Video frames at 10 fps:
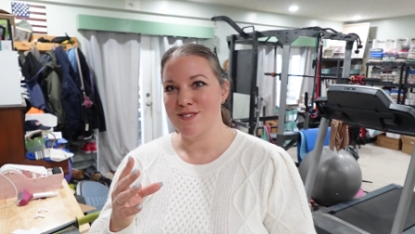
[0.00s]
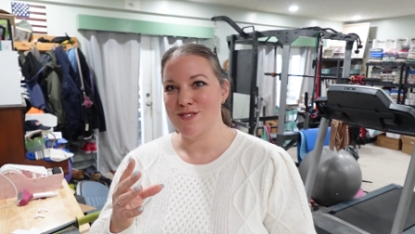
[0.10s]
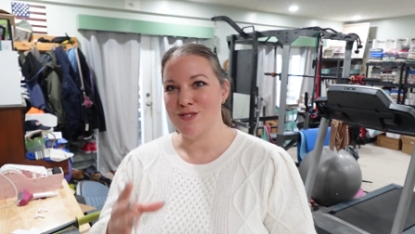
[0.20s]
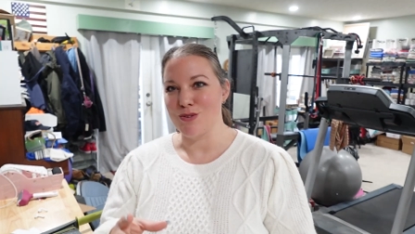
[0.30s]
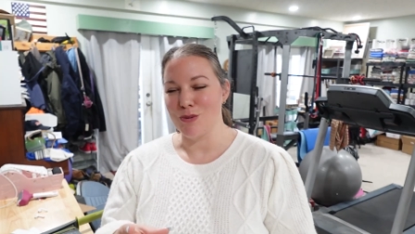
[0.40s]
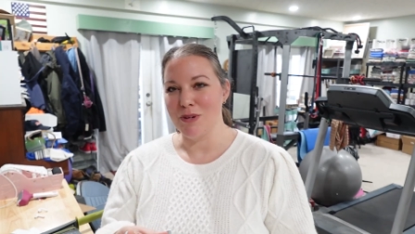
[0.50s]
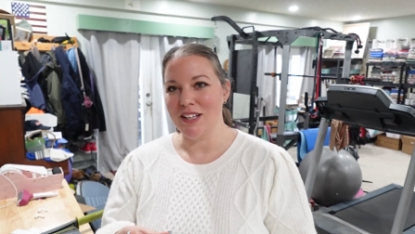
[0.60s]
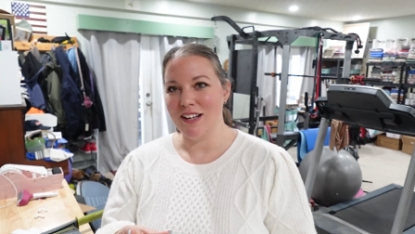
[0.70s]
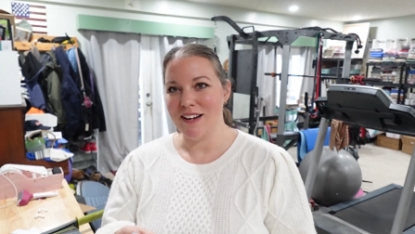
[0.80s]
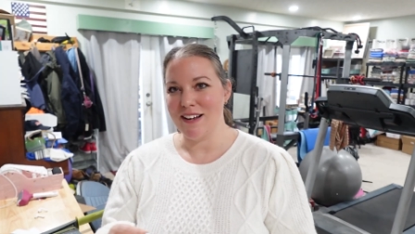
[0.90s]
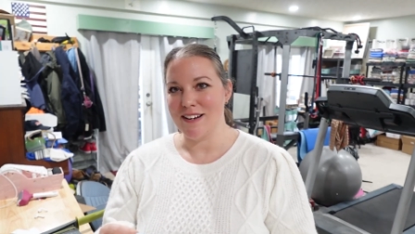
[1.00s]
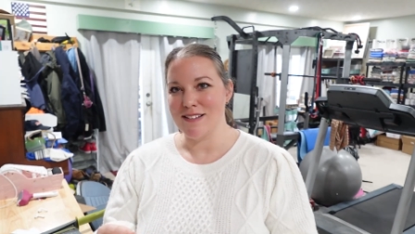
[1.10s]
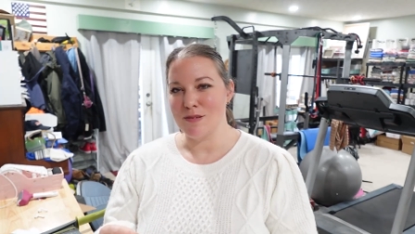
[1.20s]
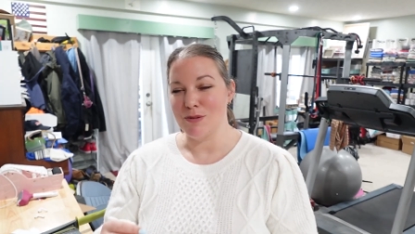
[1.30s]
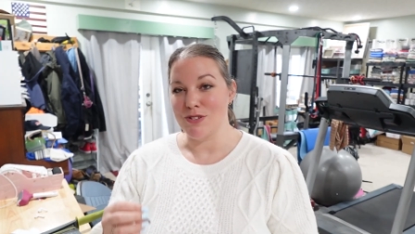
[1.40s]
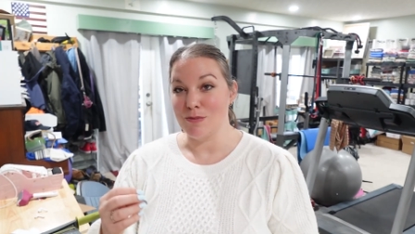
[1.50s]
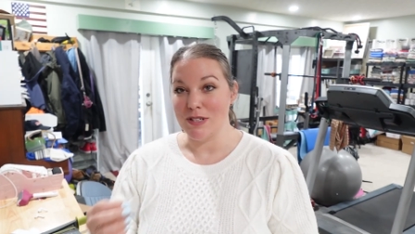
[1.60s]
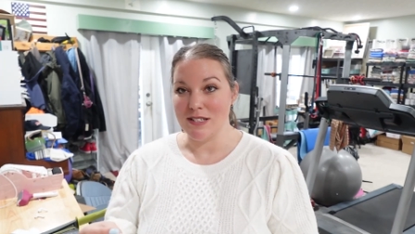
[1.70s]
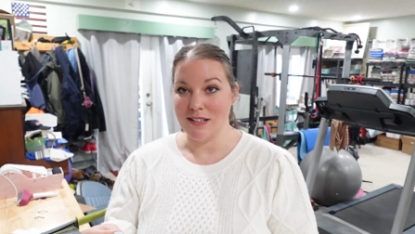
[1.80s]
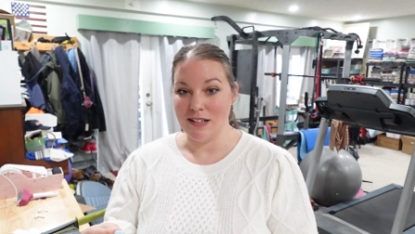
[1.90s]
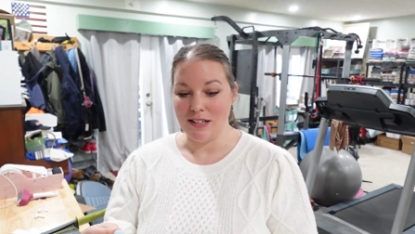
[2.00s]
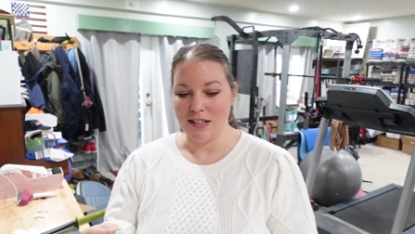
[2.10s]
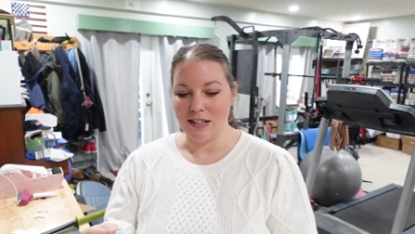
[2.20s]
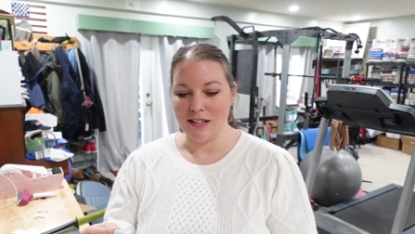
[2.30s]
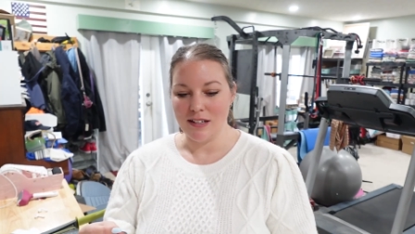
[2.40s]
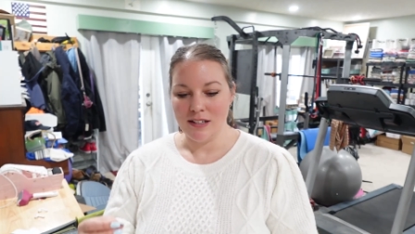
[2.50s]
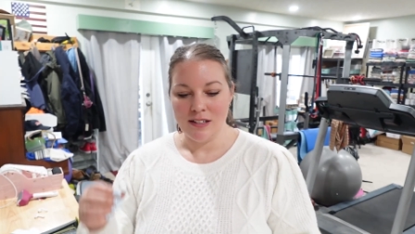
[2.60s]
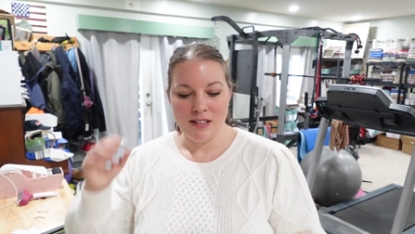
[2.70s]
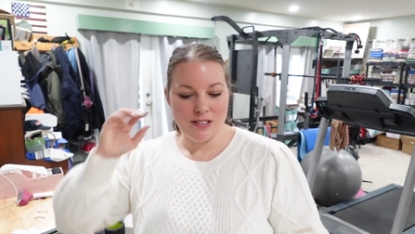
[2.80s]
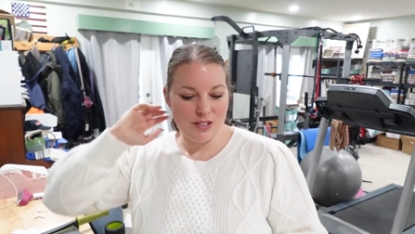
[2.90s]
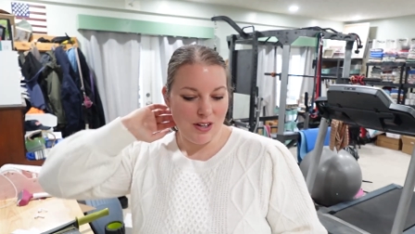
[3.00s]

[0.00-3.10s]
stormy-like and it's supposed to be a sunny day. So